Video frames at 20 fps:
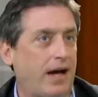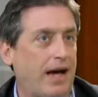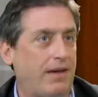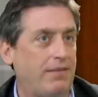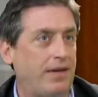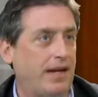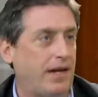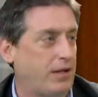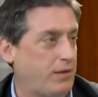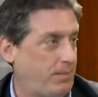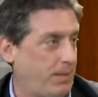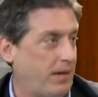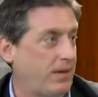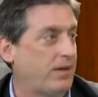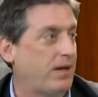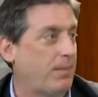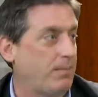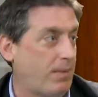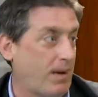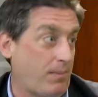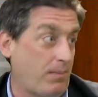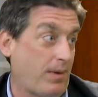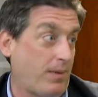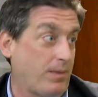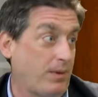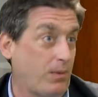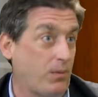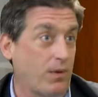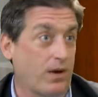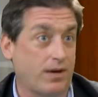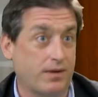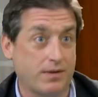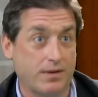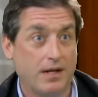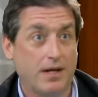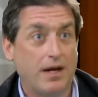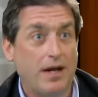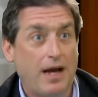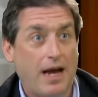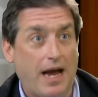that gets picked up by Public Works.
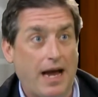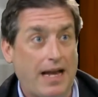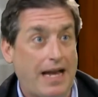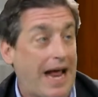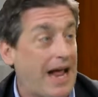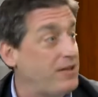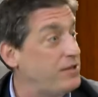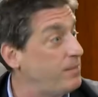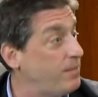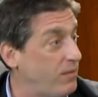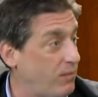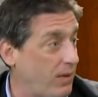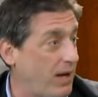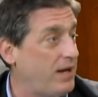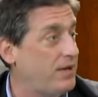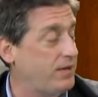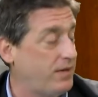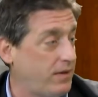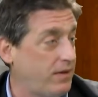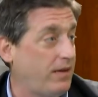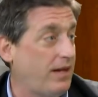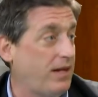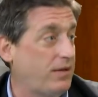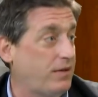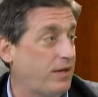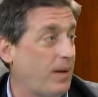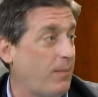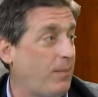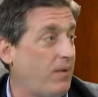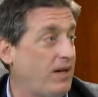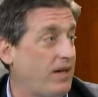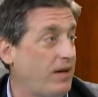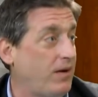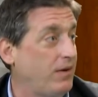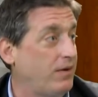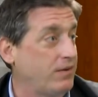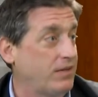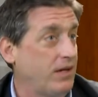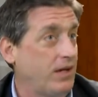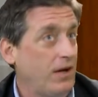It hasn't been raised in the last couple of
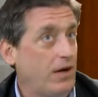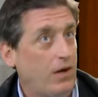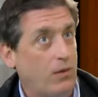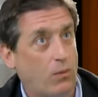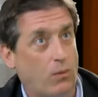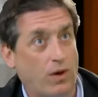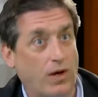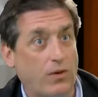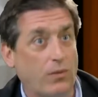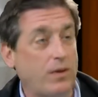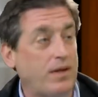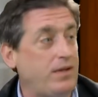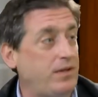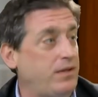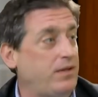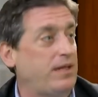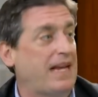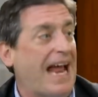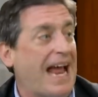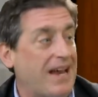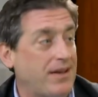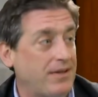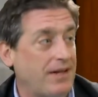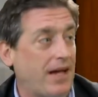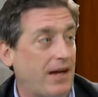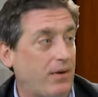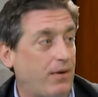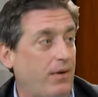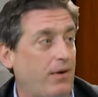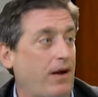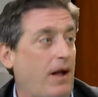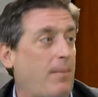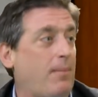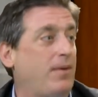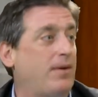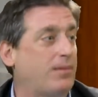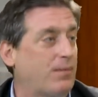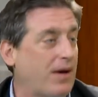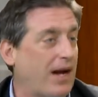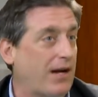years. One of the reasons it has not gone up
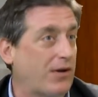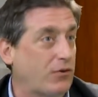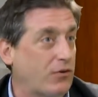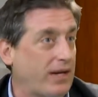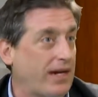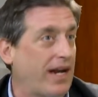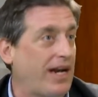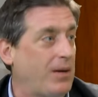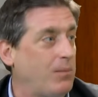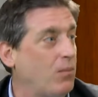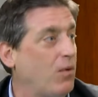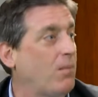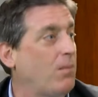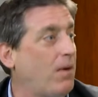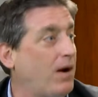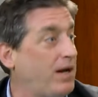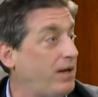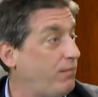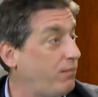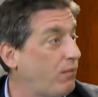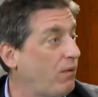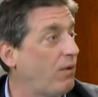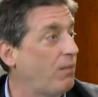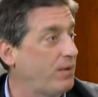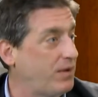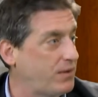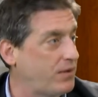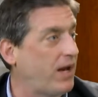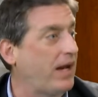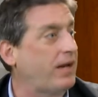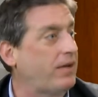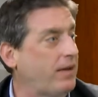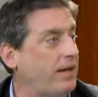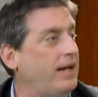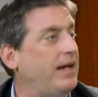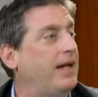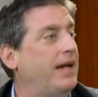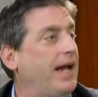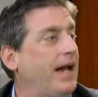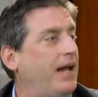is we're actually getting more money for our
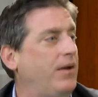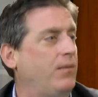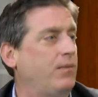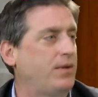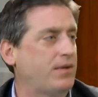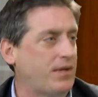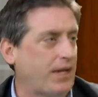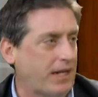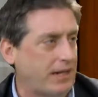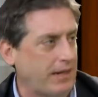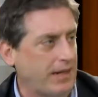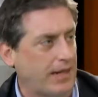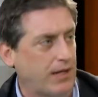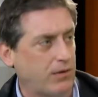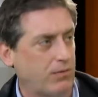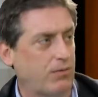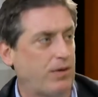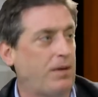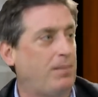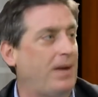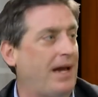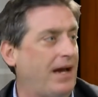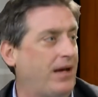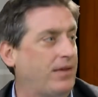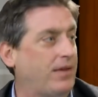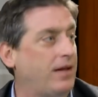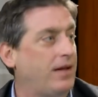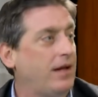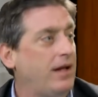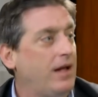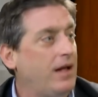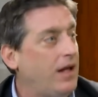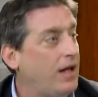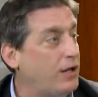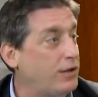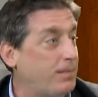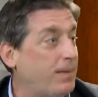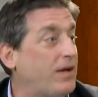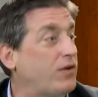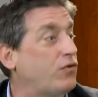recycling again. Recycling is rebounded,
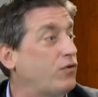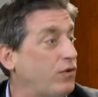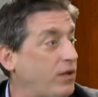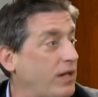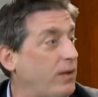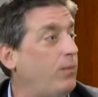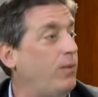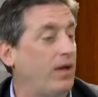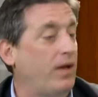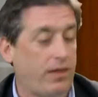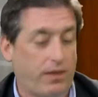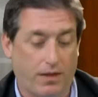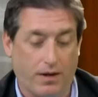especially with